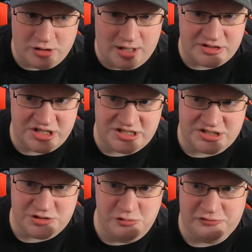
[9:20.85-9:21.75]
Calibur six has
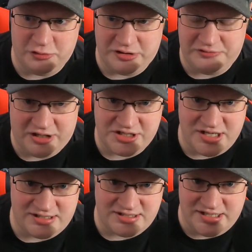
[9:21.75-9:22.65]
two fully fledged
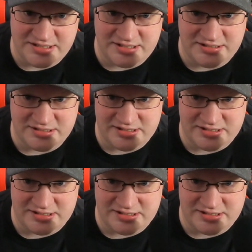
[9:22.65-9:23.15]
out seasons.